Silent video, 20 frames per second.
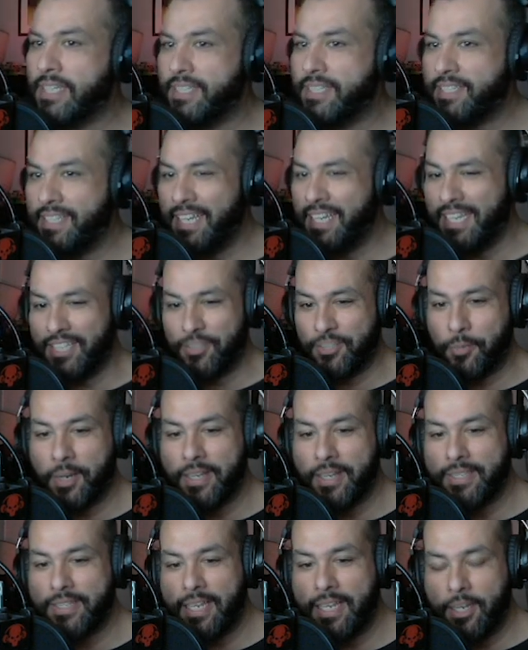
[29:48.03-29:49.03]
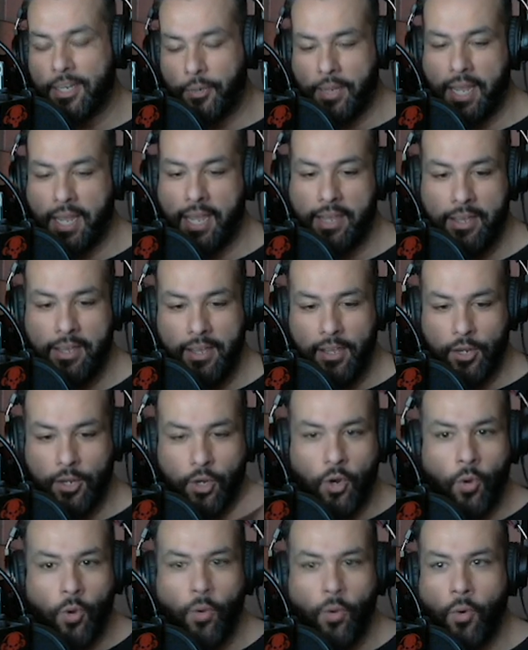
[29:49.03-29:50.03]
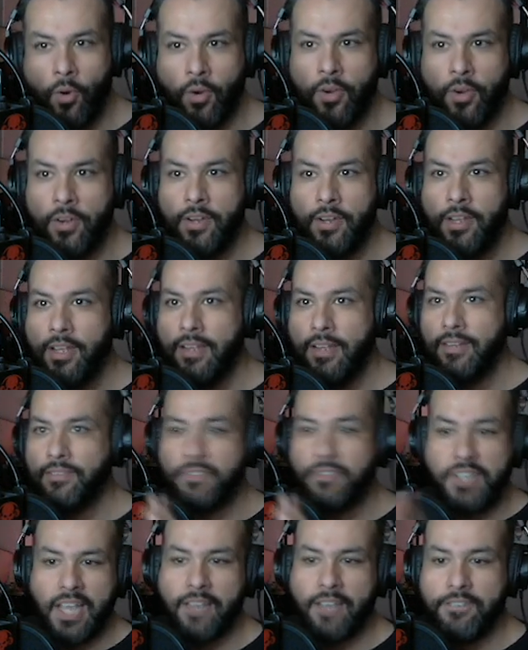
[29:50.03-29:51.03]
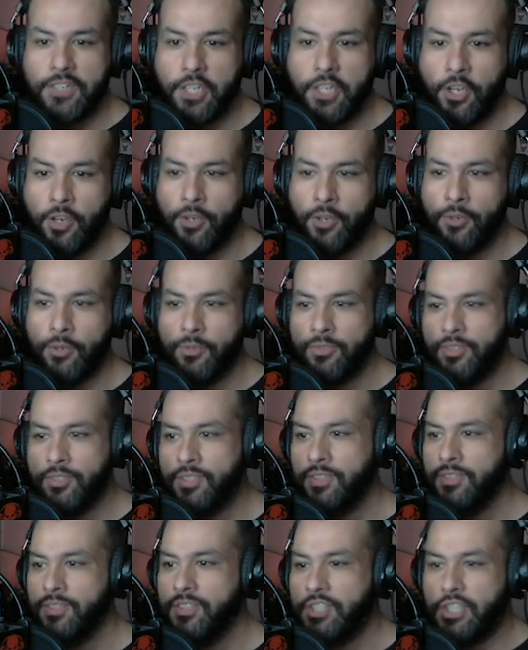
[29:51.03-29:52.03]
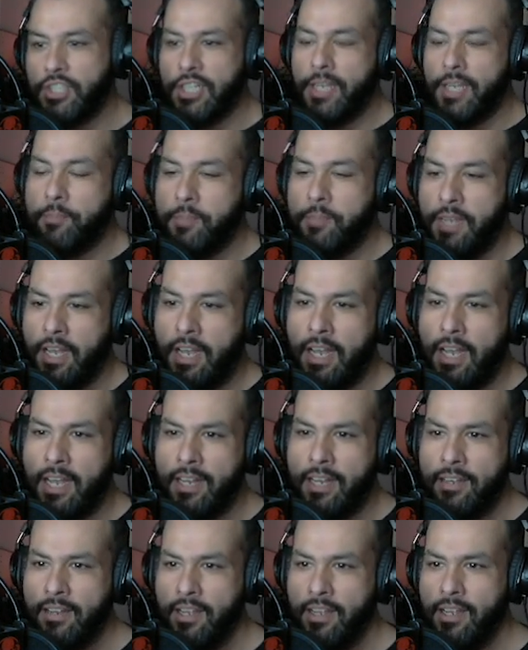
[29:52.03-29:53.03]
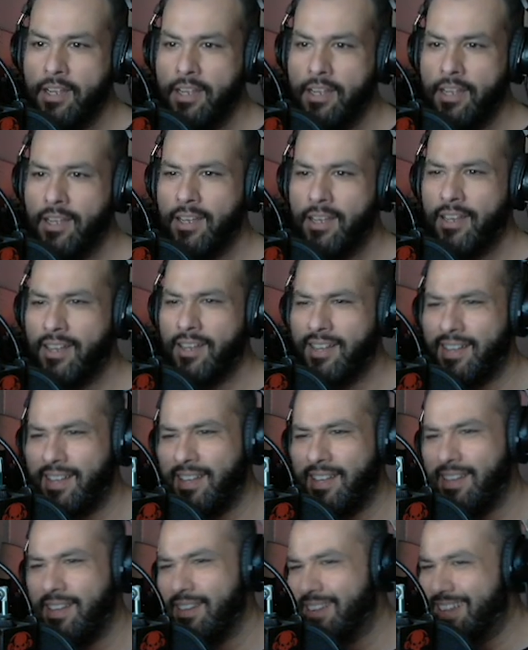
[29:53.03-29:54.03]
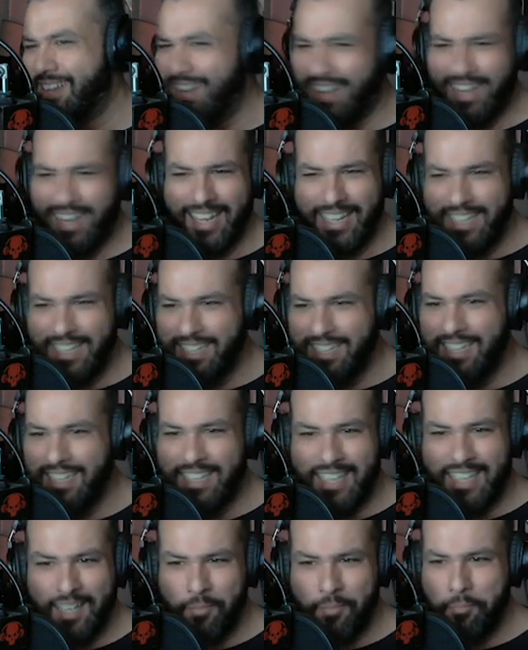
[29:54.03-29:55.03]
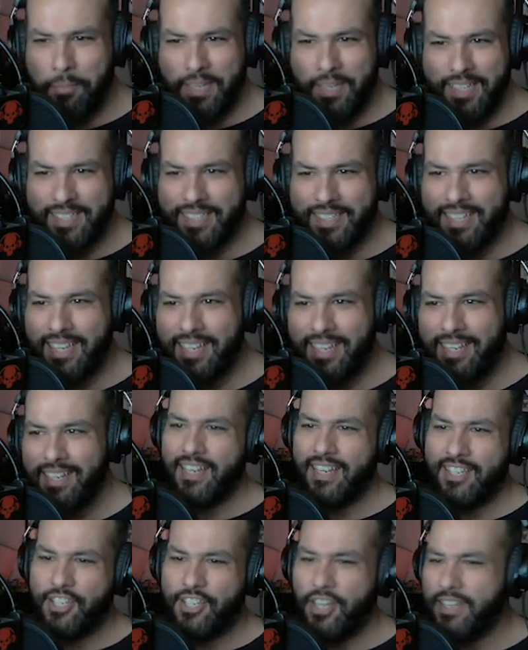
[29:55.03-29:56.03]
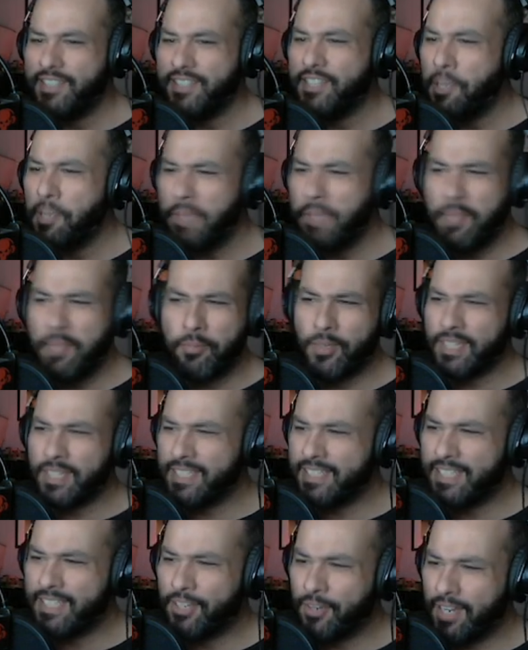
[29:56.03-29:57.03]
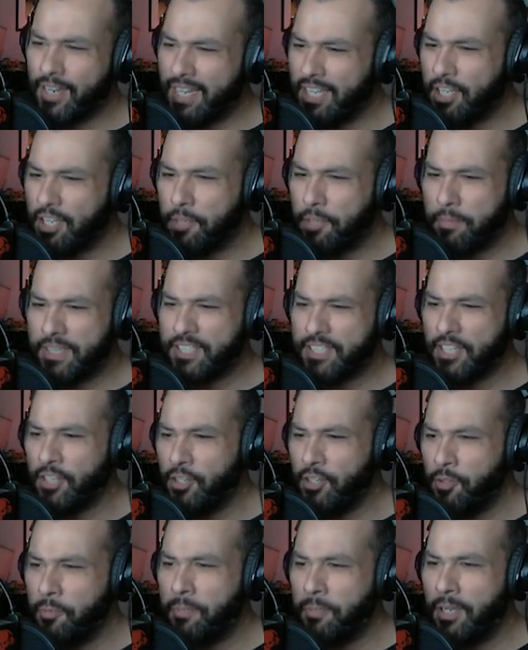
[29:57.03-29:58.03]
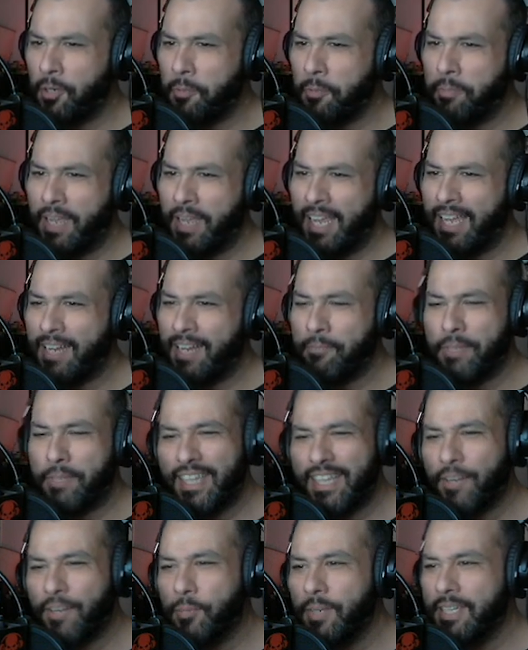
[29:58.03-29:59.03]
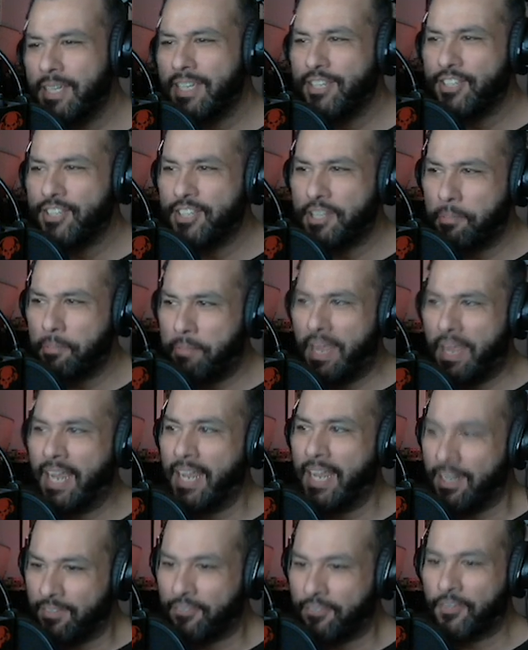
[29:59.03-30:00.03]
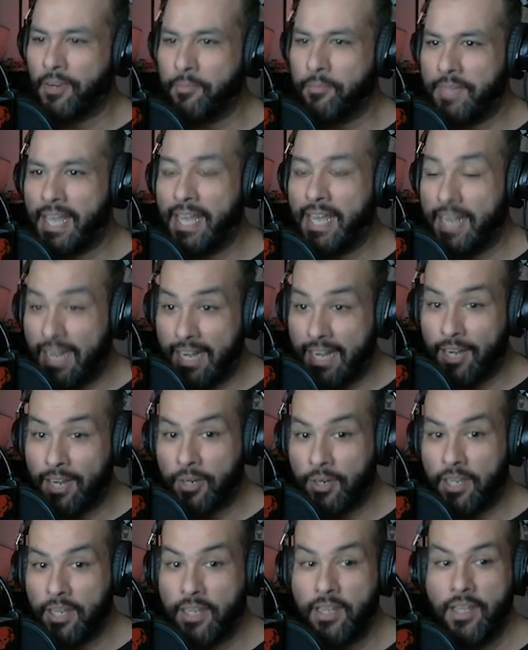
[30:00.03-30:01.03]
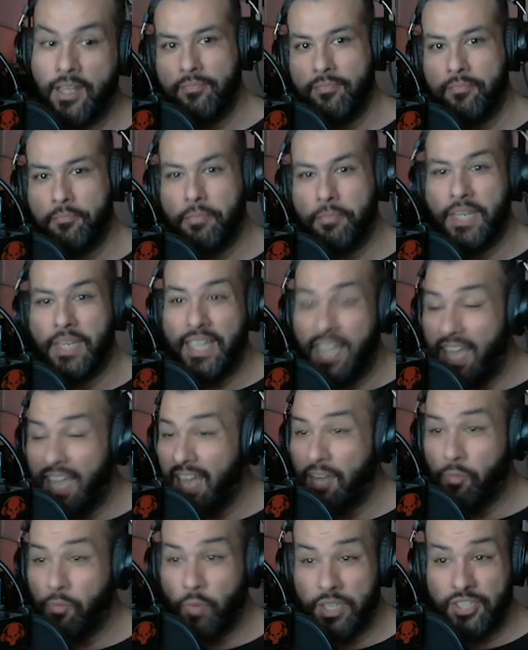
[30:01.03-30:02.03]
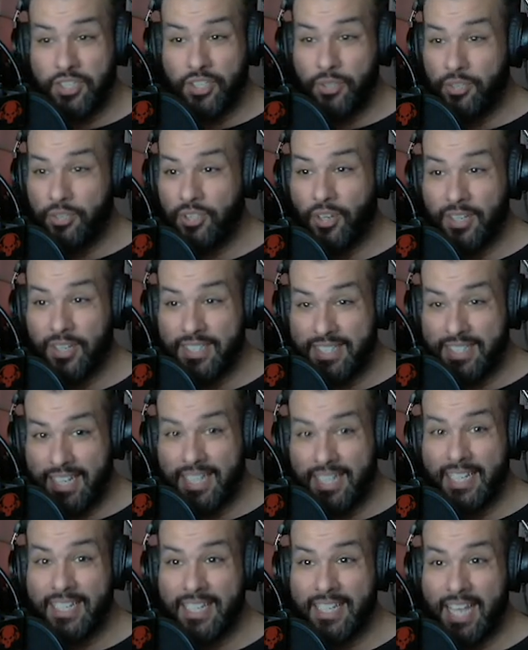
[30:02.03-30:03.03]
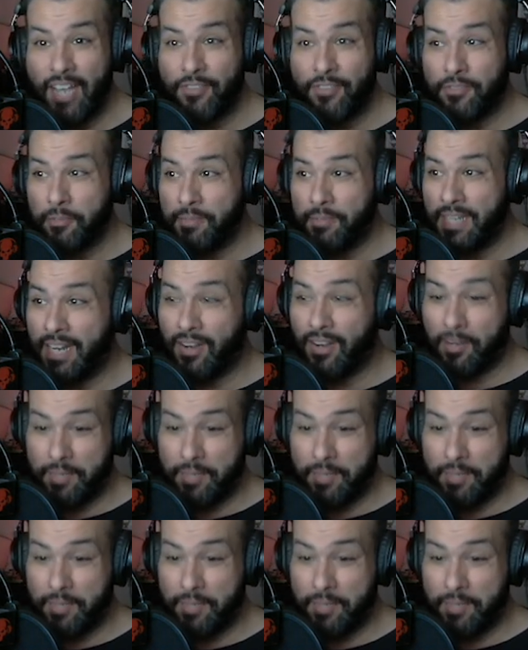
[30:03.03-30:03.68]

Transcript: scenes where it's like, okay, Korn, Deftones, Slipknot, uh, kinda Limp Bizkit. Some people consider Incubus a nu metal band, but they're really just a band from that era. But yeah, once you start digging down from there, I